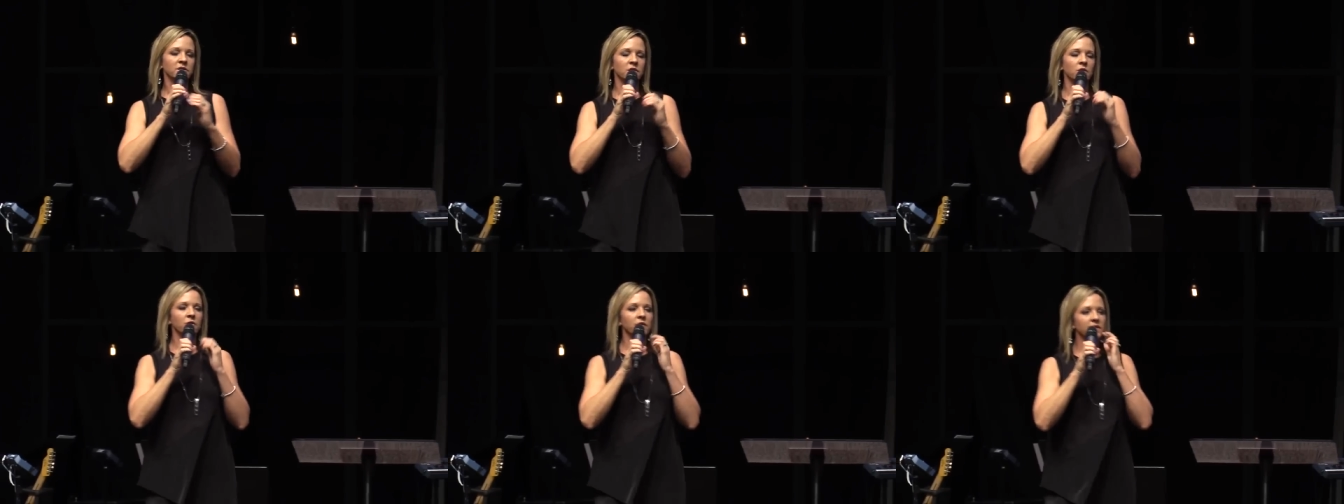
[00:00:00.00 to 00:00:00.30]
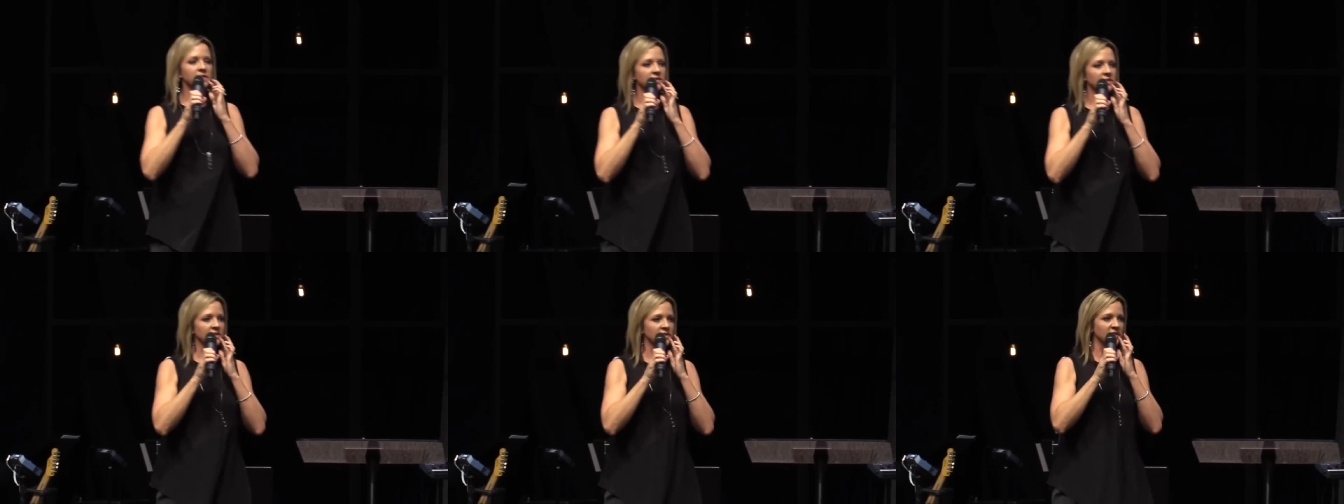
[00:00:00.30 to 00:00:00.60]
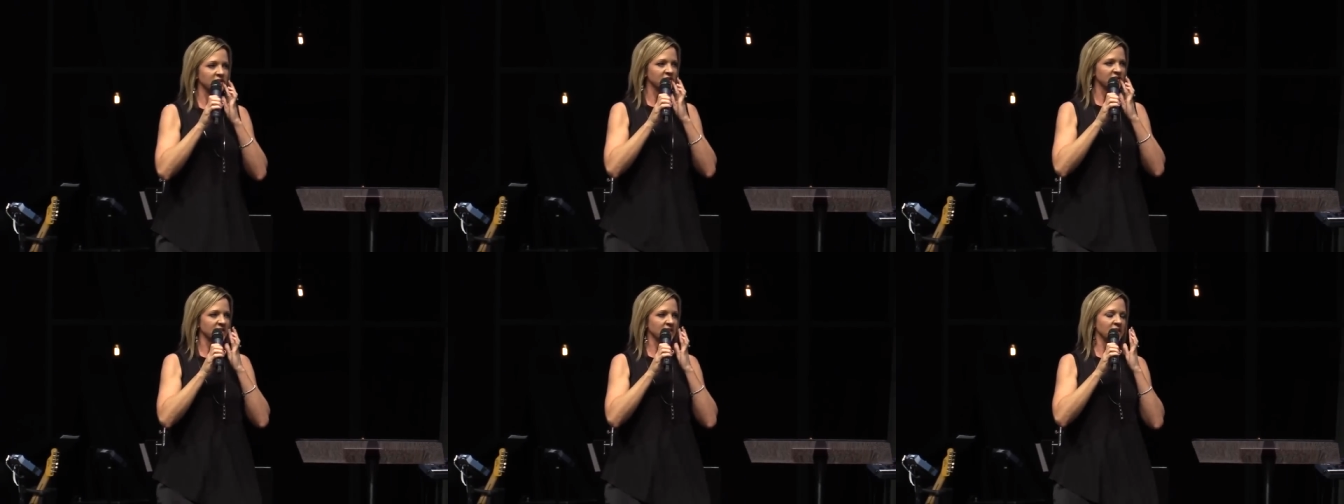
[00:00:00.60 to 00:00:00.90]
so this
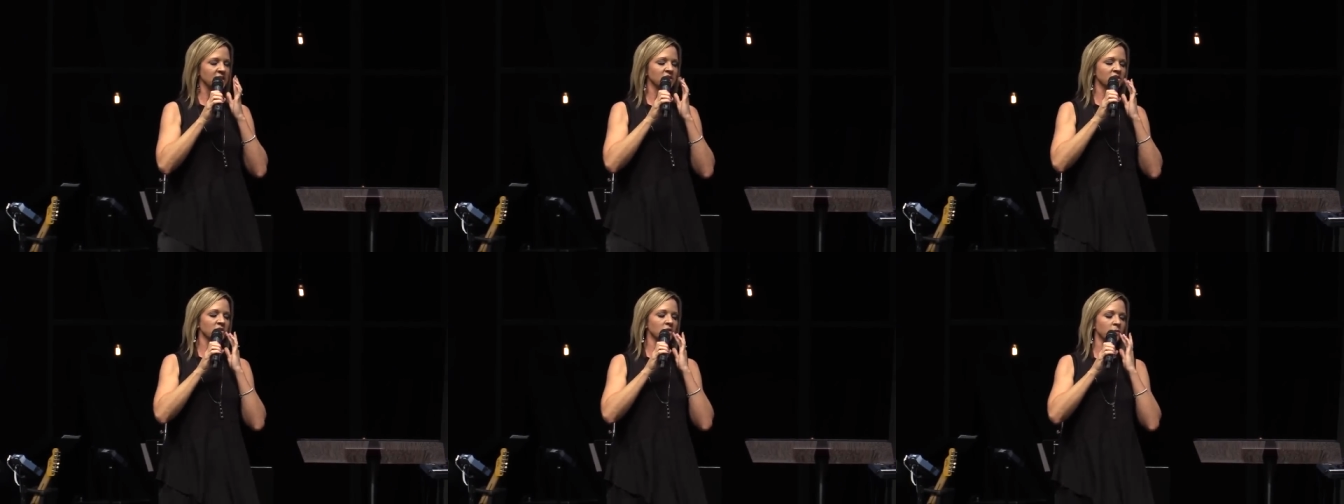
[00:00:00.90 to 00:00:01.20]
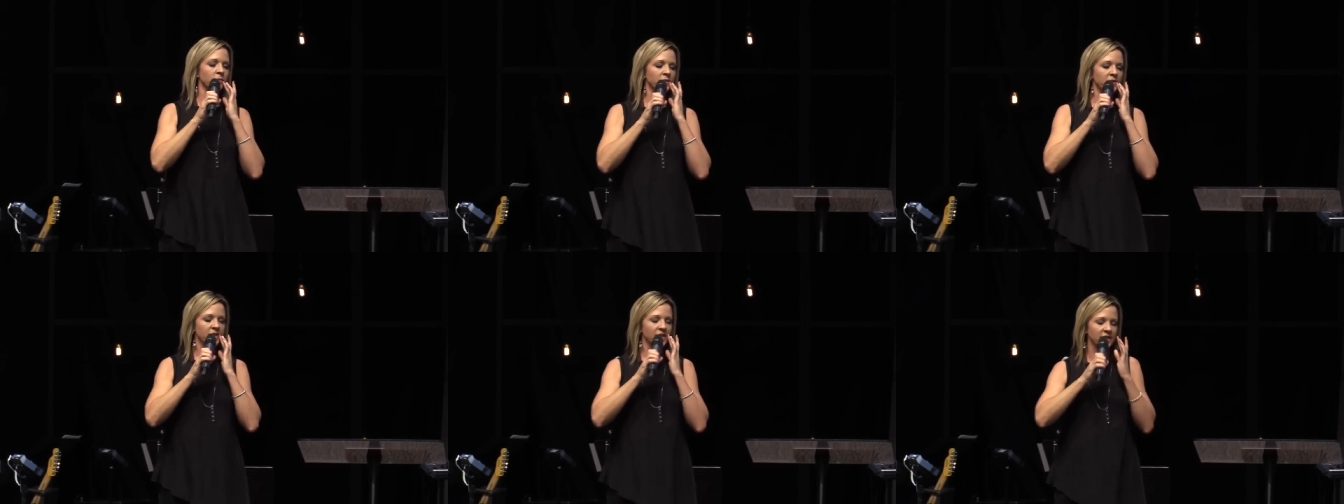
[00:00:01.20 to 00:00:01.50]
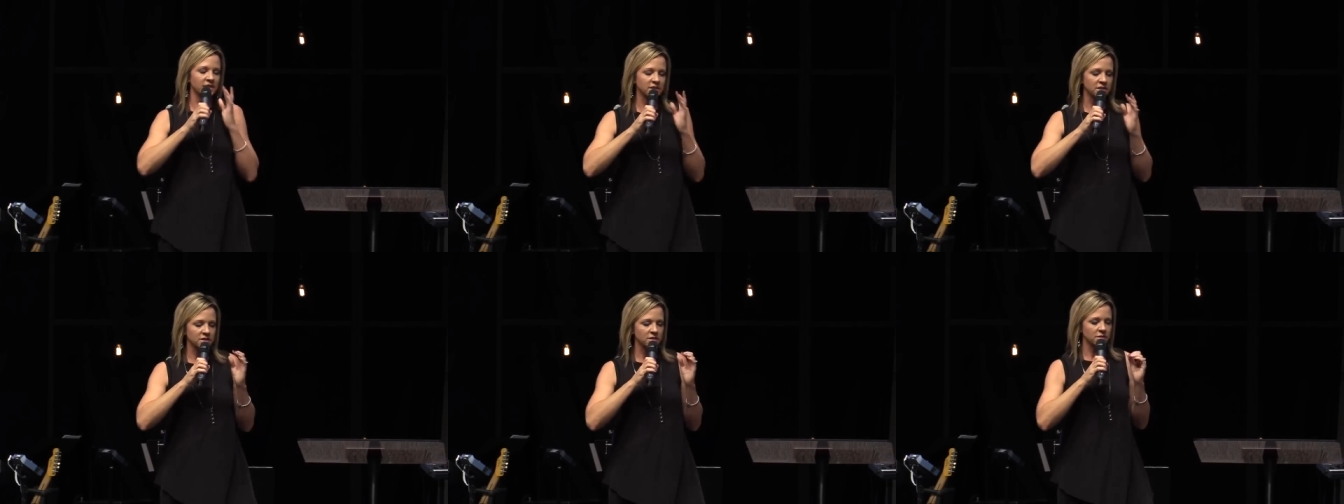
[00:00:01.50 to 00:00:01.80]
this sea serpent,
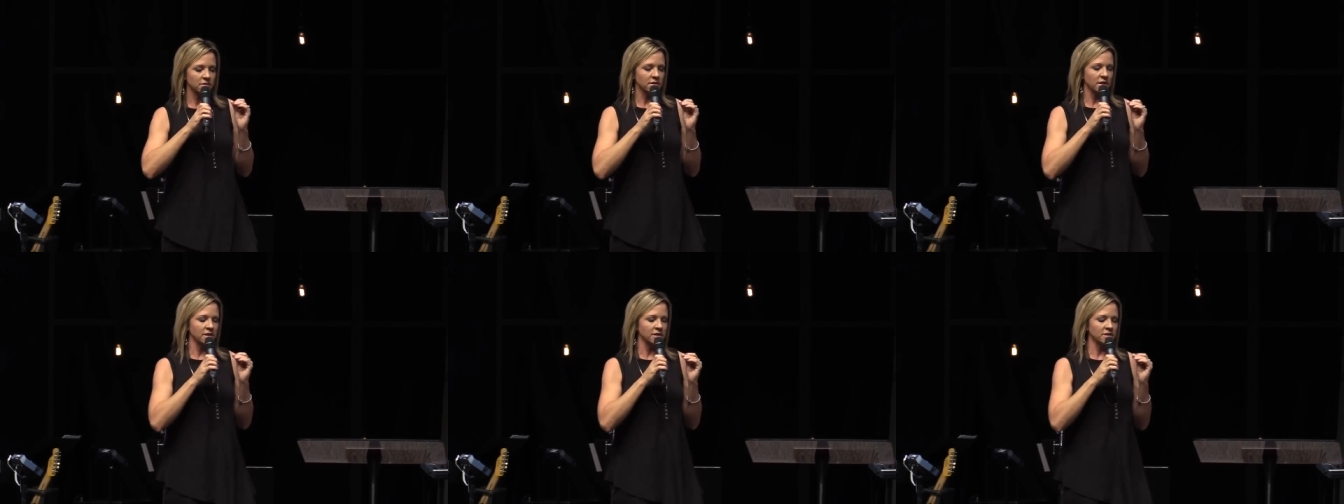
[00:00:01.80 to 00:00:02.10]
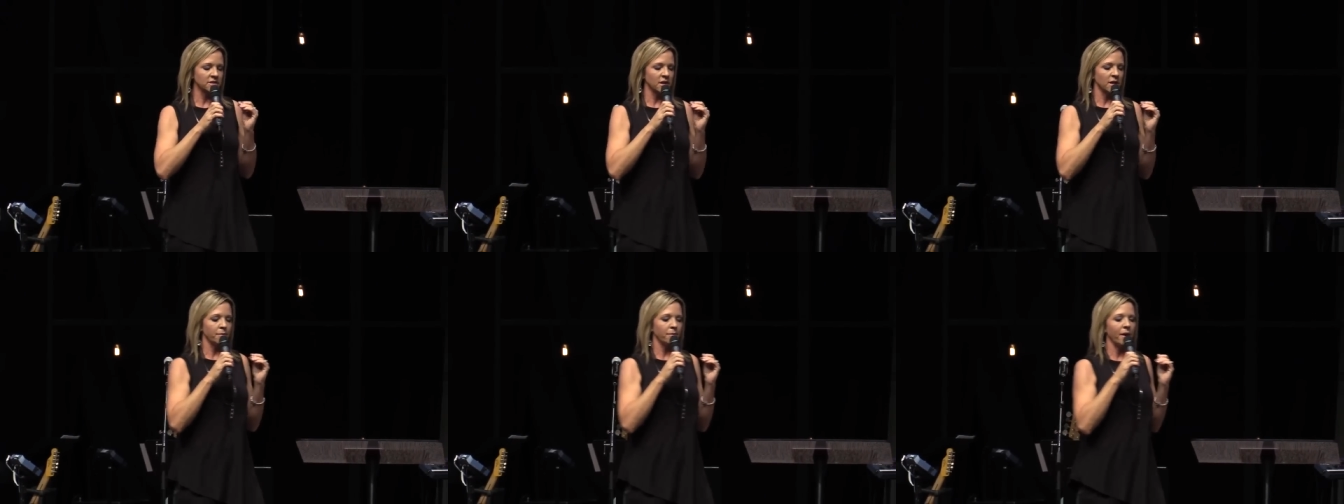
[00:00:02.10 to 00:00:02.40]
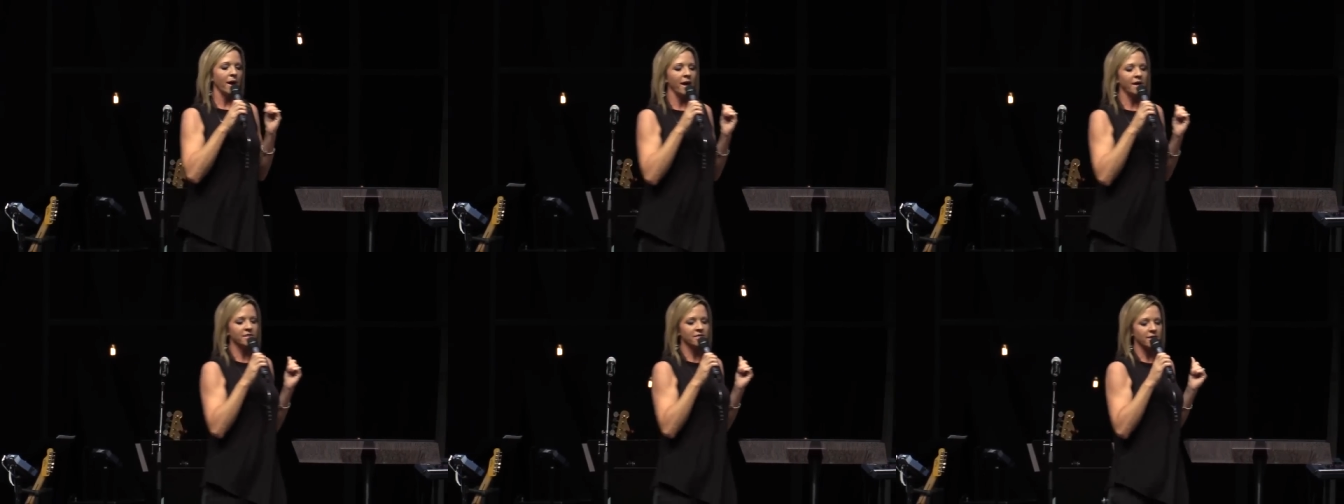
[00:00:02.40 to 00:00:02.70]
this this uh,
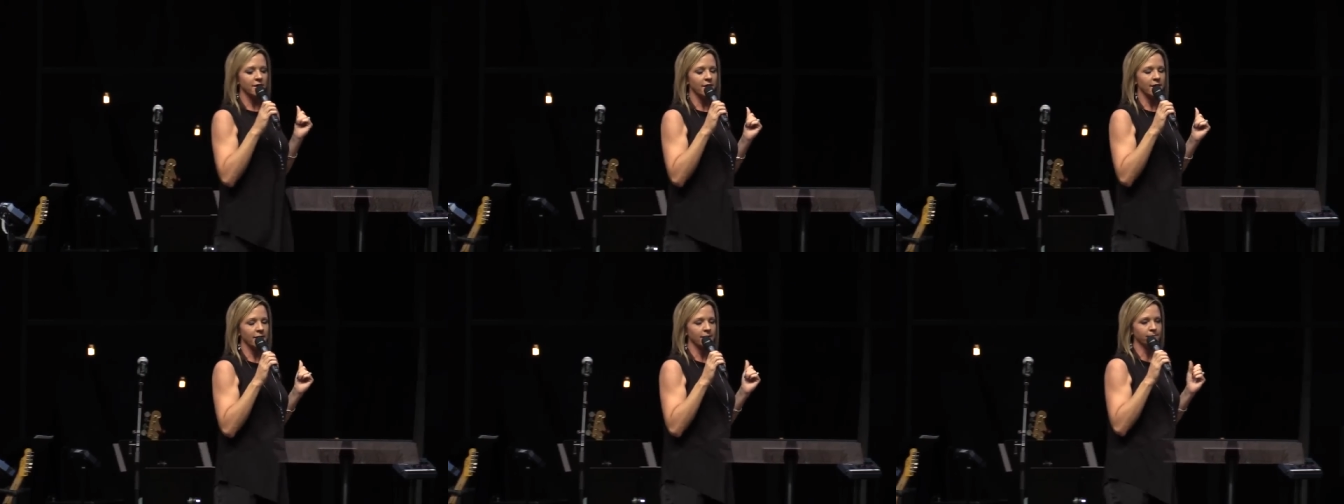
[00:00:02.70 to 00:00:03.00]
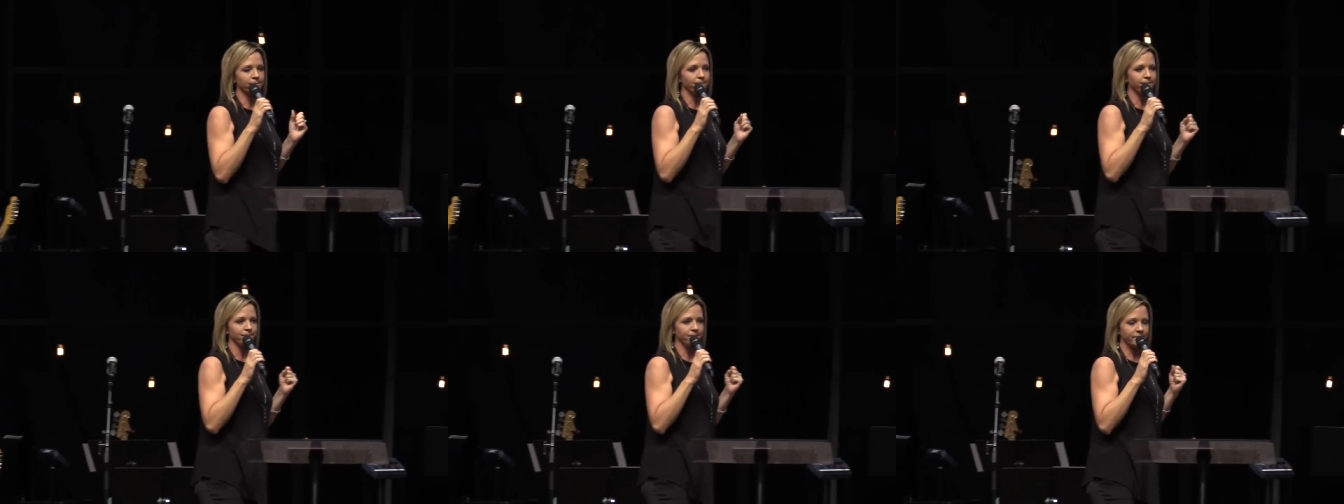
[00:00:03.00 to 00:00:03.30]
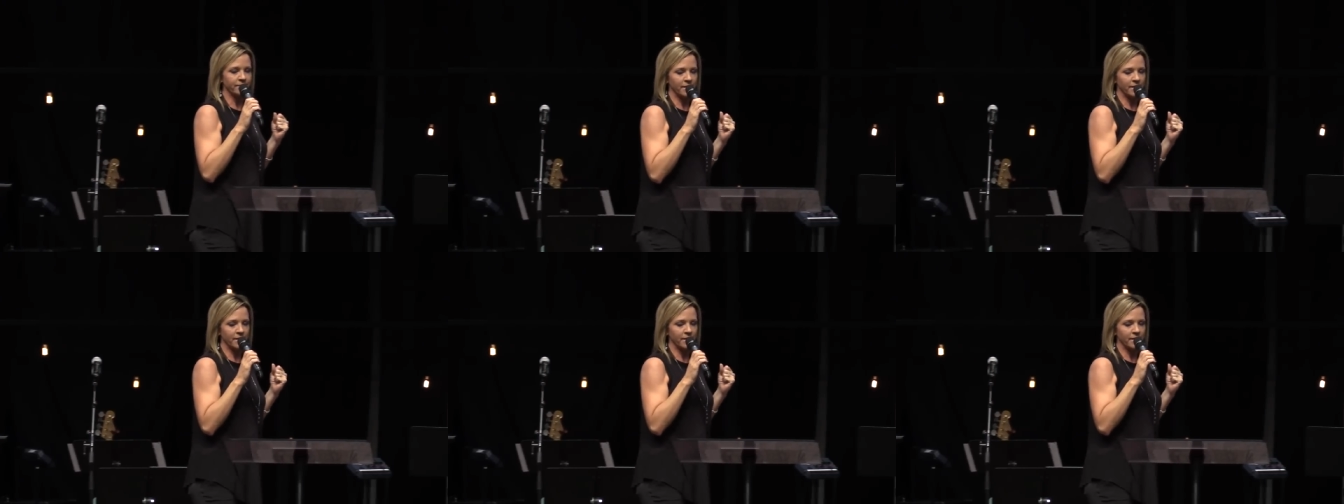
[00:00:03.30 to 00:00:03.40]
python